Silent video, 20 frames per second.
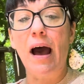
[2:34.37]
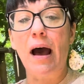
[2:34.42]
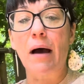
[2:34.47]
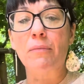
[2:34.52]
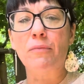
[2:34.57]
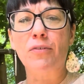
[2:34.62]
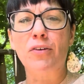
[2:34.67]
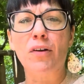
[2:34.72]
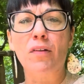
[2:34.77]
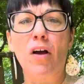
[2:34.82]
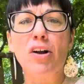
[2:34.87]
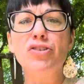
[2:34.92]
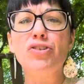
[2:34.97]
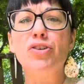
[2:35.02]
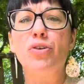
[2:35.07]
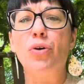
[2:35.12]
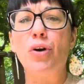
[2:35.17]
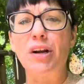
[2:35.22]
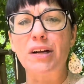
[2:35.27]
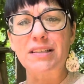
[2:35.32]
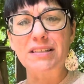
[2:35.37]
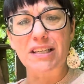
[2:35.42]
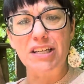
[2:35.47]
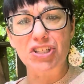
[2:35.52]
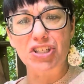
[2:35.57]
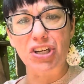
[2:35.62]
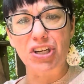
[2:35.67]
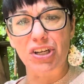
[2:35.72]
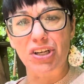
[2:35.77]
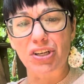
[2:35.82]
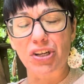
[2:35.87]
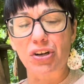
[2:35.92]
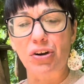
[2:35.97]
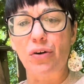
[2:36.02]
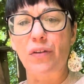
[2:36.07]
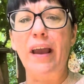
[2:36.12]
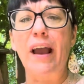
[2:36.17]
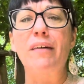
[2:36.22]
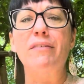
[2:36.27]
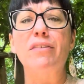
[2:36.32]
For a larger organization,
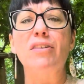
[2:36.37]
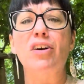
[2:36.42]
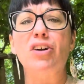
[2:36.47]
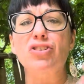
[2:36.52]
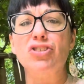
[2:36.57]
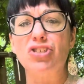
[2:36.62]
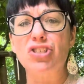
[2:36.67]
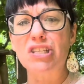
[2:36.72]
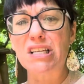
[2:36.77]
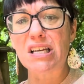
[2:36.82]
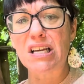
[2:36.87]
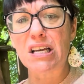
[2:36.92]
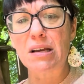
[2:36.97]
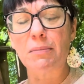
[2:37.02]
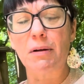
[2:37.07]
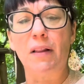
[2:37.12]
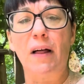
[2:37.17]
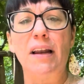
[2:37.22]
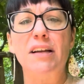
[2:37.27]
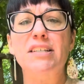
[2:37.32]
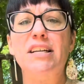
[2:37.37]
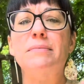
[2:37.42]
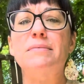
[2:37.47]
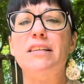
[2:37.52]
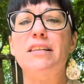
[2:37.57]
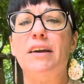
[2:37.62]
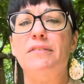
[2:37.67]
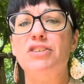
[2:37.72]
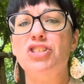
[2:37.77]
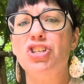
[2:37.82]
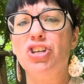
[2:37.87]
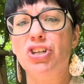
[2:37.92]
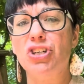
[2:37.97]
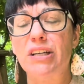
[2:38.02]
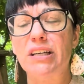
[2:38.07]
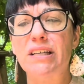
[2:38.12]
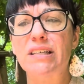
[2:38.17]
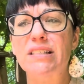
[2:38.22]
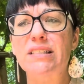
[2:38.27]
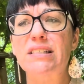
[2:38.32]
they have a larger team. A lot of times they have
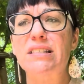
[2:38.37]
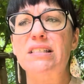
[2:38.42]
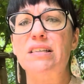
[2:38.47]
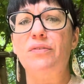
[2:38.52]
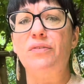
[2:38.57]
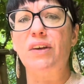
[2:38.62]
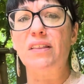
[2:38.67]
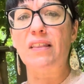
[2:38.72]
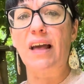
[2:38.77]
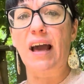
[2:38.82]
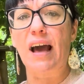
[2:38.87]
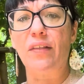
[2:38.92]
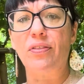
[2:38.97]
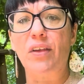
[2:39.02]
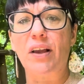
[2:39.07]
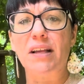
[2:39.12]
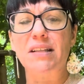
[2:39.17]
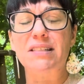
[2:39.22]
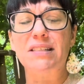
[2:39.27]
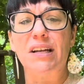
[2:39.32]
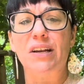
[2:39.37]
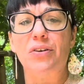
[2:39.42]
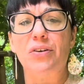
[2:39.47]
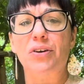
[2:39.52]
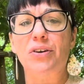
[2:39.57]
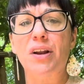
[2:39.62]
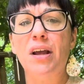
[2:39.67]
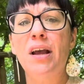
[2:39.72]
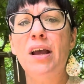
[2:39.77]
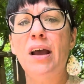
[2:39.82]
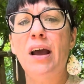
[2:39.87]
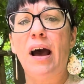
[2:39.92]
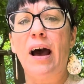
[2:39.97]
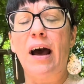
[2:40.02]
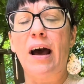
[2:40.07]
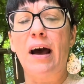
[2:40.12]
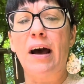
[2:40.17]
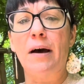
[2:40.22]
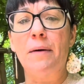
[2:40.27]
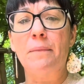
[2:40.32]
attorneys and stuff like that can send out
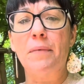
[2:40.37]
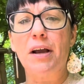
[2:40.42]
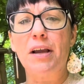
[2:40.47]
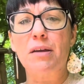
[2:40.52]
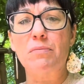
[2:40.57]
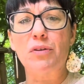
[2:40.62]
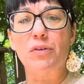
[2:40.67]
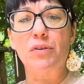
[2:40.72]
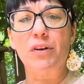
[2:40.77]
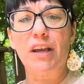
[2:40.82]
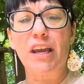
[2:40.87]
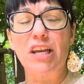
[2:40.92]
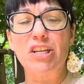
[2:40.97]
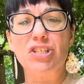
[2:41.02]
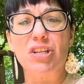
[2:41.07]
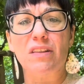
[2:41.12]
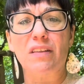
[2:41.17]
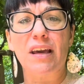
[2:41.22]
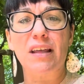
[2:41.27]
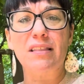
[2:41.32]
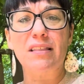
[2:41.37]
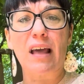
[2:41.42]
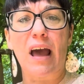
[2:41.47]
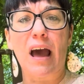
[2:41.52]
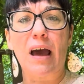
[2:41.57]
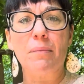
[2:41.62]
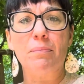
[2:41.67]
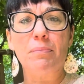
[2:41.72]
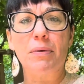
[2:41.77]
a communication like that.